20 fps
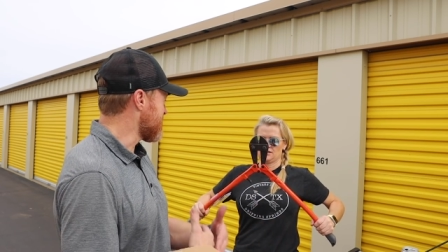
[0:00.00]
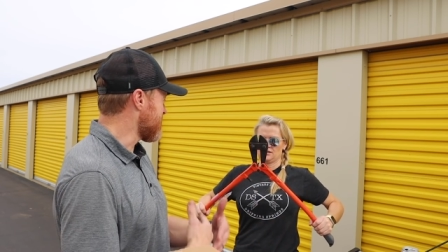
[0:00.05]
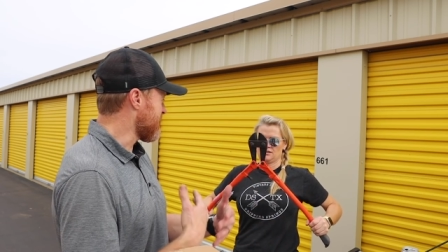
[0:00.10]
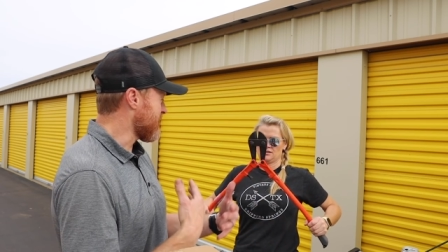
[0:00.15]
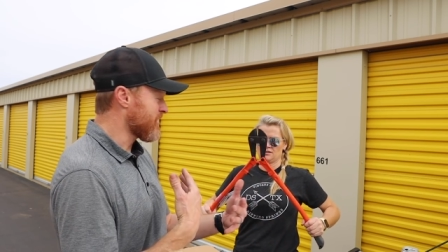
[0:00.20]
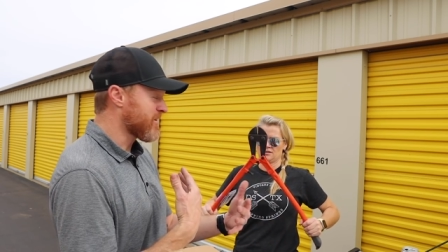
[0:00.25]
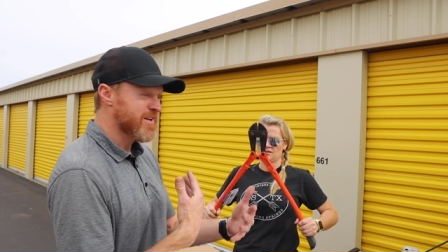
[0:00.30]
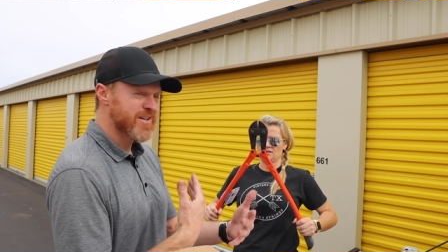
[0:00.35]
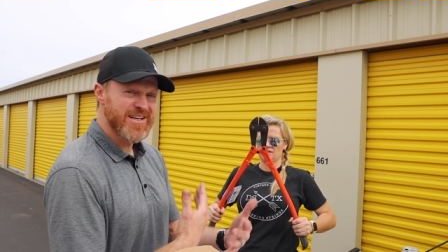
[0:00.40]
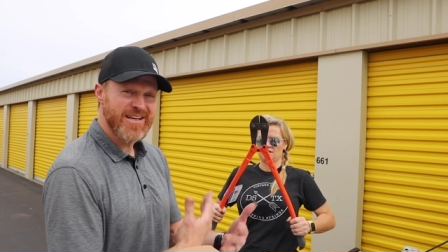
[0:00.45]
If
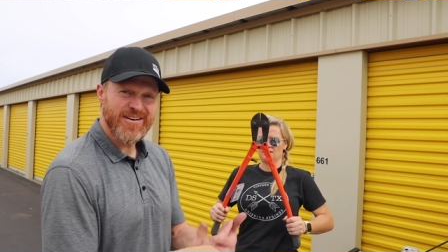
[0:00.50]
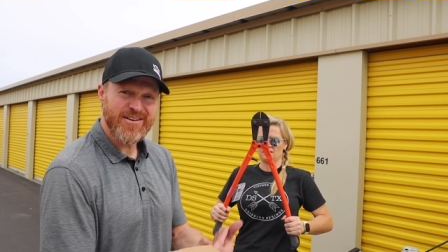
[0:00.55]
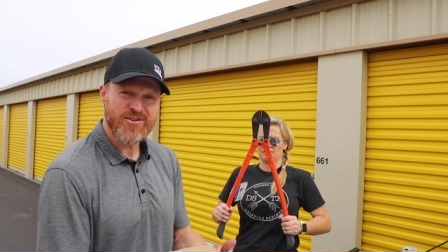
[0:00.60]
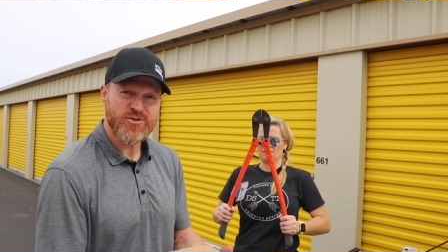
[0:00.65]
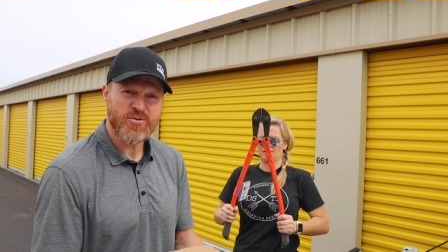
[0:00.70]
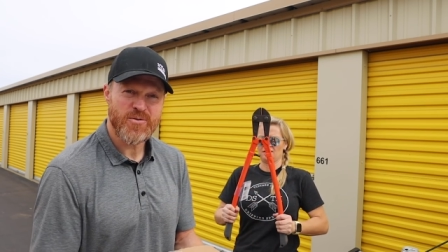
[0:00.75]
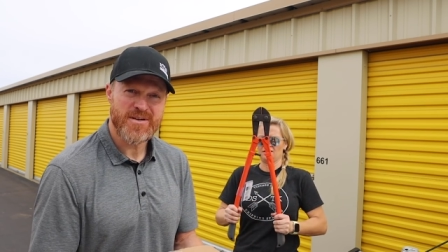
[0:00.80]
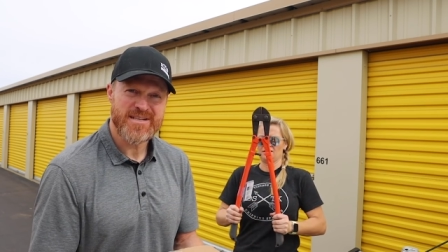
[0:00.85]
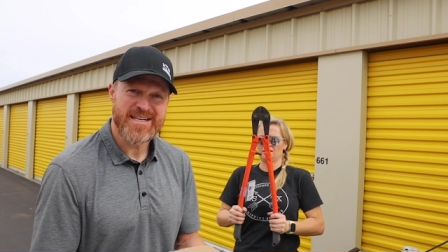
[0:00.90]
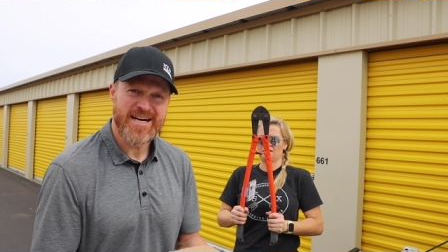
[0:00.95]
you're getting
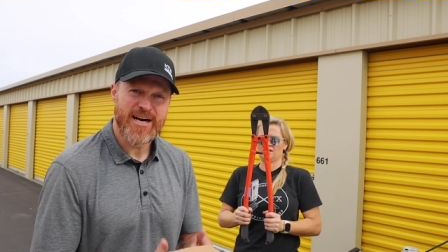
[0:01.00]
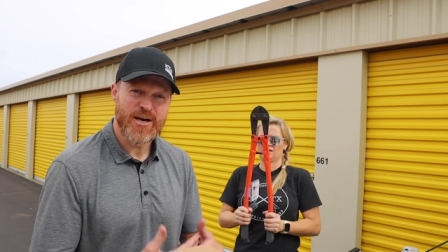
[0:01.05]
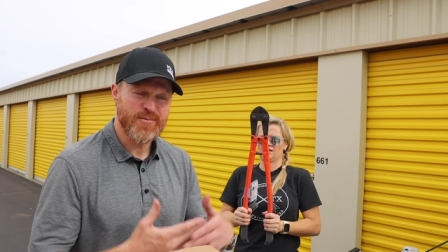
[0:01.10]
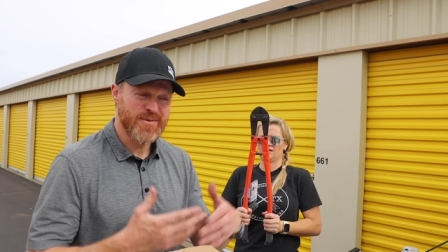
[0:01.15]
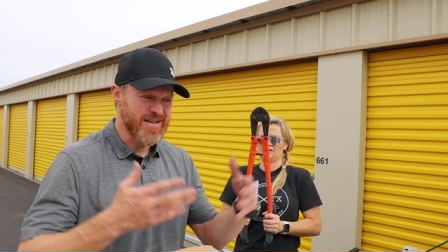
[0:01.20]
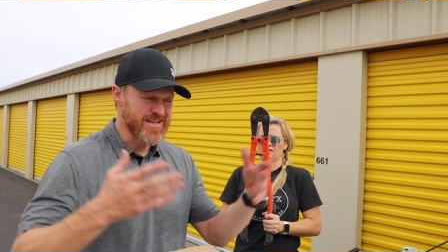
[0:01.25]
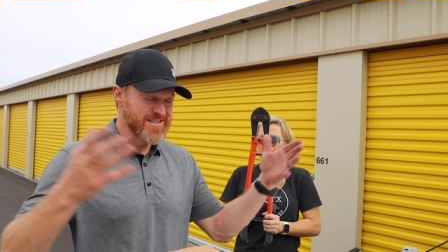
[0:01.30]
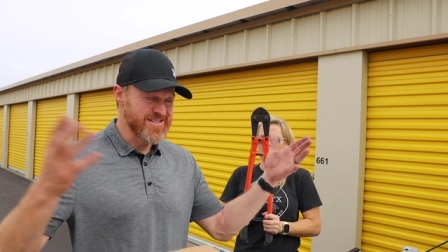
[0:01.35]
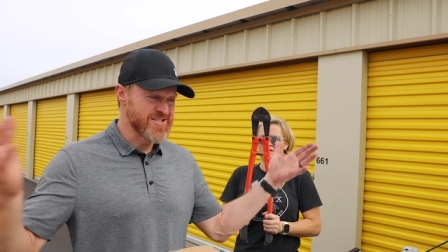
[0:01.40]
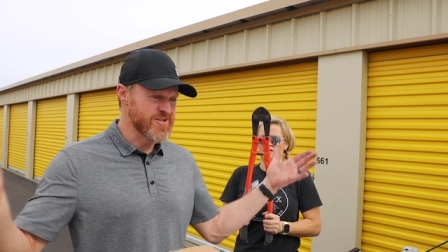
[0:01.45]
to
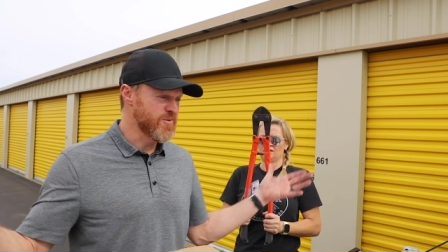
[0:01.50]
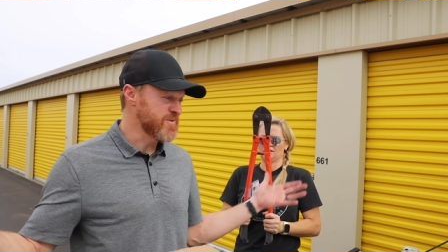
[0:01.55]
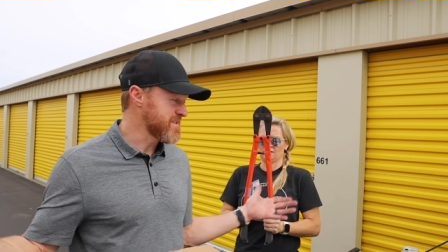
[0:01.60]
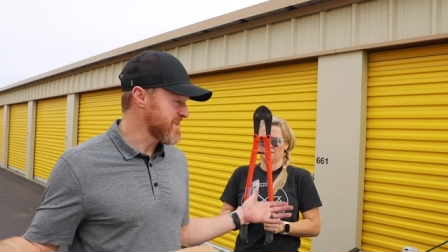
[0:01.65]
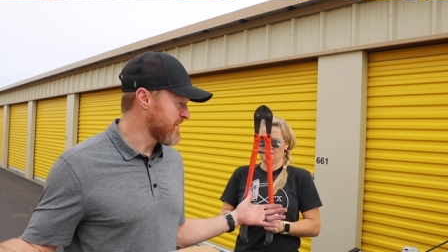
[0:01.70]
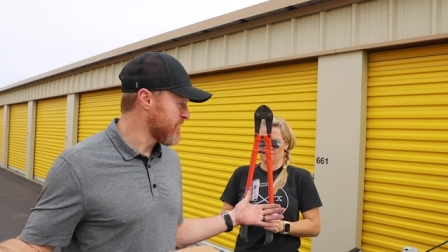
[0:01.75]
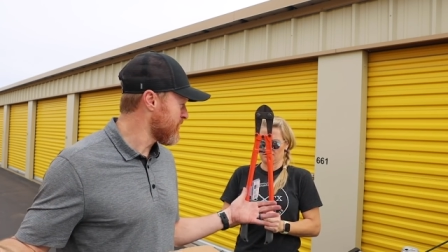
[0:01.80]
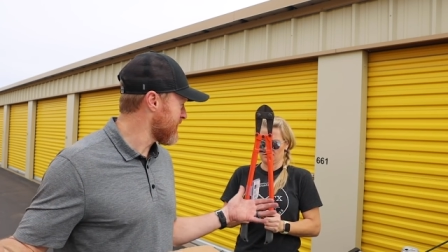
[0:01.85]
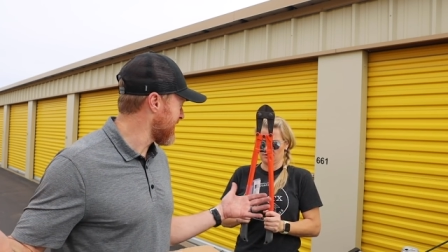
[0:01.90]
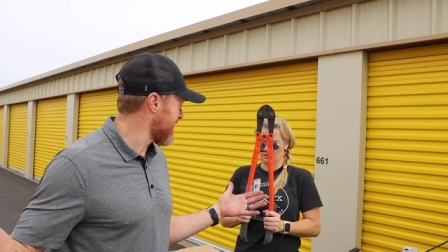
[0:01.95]
retirement. And so it's
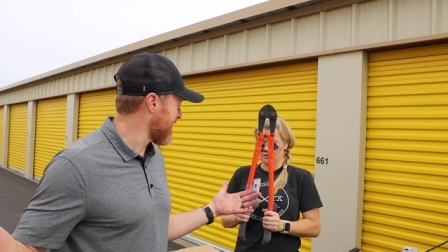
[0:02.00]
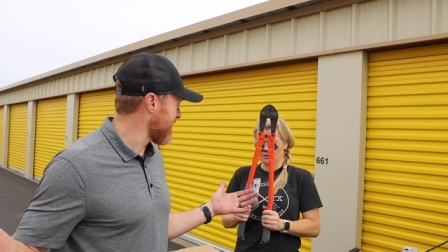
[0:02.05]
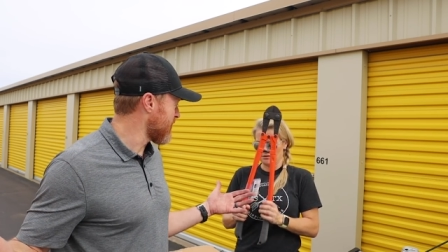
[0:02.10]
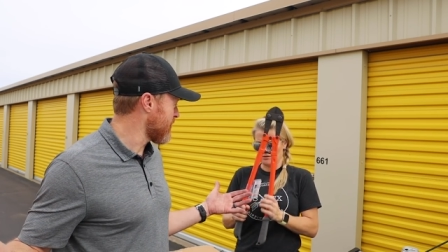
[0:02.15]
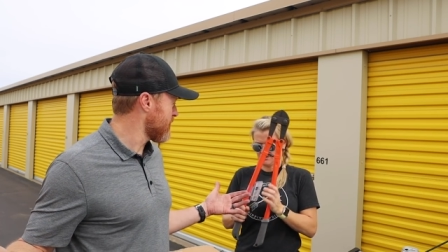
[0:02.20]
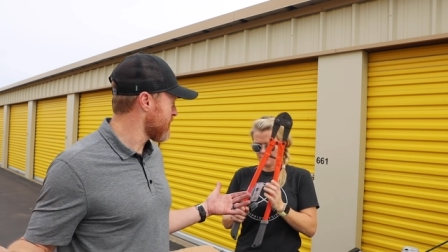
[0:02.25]
like you can't